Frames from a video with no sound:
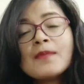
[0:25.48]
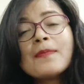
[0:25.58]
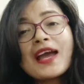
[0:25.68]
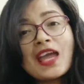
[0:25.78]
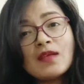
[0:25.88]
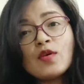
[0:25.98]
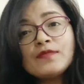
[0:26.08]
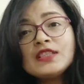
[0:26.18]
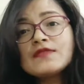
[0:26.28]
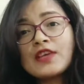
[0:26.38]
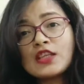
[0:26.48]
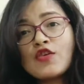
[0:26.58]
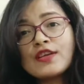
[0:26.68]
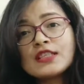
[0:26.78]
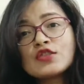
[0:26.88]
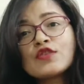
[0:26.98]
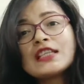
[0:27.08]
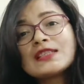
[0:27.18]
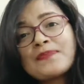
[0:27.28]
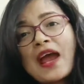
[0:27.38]
My aim of this video is to
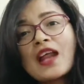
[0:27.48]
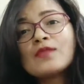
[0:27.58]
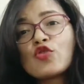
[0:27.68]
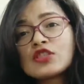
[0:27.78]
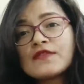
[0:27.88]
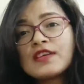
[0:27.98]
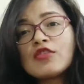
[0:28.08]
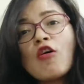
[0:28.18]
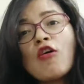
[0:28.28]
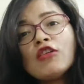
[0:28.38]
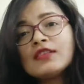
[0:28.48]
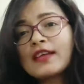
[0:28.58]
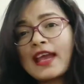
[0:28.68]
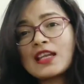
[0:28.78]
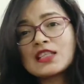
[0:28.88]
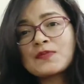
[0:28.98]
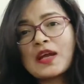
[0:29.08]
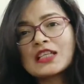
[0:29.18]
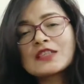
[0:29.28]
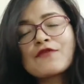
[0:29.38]
inspire and motivate all the CAT
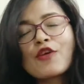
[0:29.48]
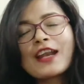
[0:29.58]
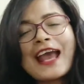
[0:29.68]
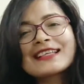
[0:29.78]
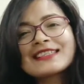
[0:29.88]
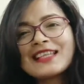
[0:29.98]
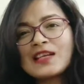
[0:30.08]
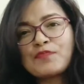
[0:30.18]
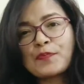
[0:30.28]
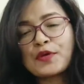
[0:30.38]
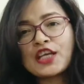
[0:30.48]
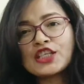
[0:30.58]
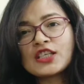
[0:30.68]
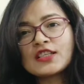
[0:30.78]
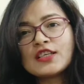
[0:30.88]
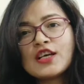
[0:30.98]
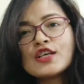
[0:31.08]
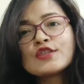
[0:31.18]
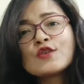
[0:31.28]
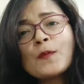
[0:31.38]
aspirants for an excellent preparation.
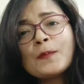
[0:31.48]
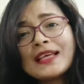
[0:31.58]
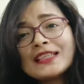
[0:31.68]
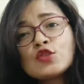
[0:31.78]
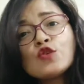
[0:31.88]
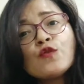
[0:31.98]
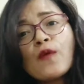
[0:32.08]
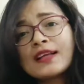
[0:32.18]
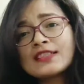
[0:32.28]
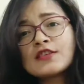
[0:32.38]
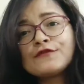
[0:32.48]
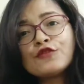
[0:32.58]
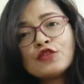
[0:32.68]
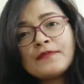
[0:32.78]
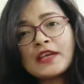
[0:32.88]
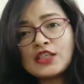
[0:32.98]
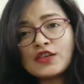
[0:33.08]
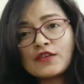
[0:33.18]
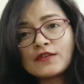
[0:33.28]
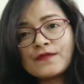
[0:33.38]
So please do watch the full
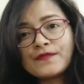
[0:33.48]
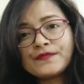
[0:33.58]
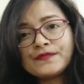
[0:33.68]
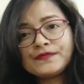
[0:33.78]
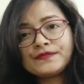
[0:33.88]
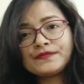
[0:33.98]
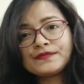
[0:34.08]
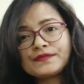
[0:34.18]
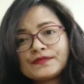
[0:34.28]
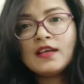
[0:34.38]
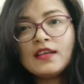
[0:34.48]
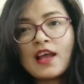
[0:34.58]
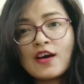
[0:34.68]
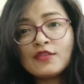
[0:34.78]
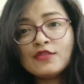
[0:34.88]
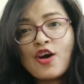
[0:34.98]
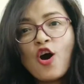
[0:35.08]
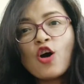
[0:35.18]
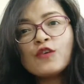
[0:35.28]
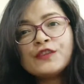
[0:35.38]
video.
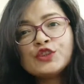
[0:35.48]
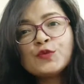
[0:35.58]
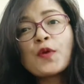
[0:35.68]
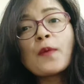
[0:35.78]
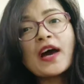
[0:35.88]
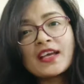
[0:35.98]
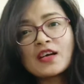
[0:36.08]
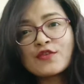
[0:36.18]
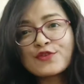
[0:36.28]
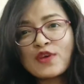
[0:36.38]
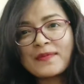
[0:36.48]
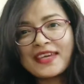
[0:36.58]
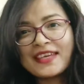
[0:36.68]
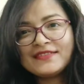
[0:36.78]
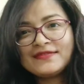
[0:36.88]
Now over to Prabhika Goswami.